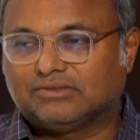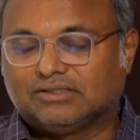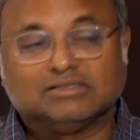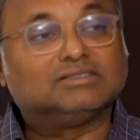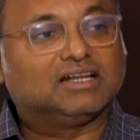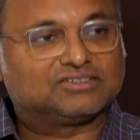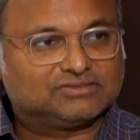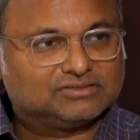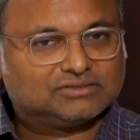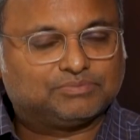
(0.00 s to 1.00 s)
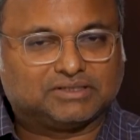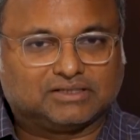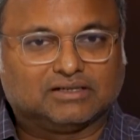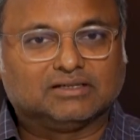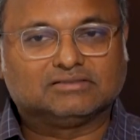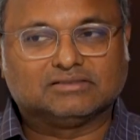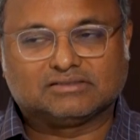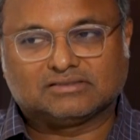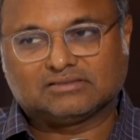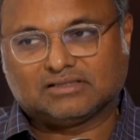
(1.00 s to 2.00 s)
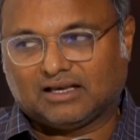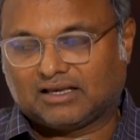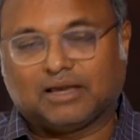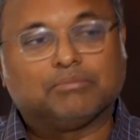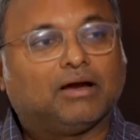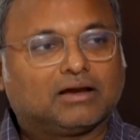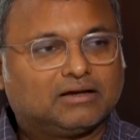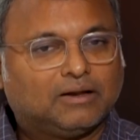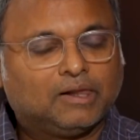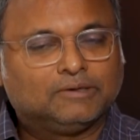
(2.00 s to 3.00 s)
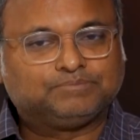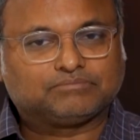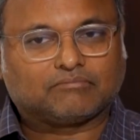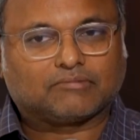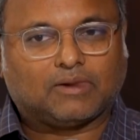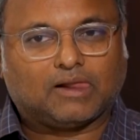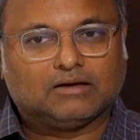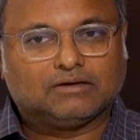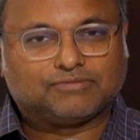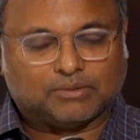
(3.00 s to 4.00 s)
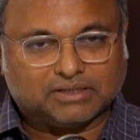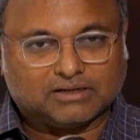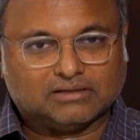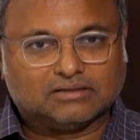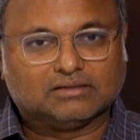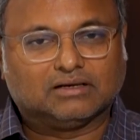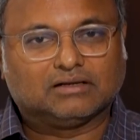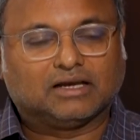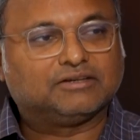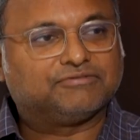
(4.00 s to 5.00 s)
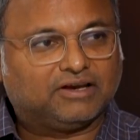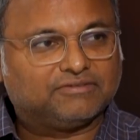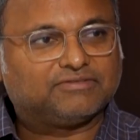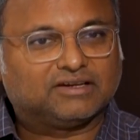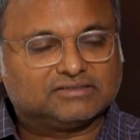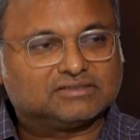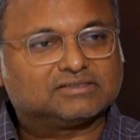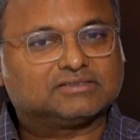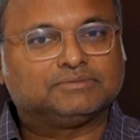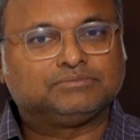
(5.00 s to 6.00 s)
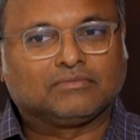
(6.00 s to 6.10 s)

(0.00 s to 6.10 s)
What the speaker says: in his elections, particularly since I came back from England in 95, 96.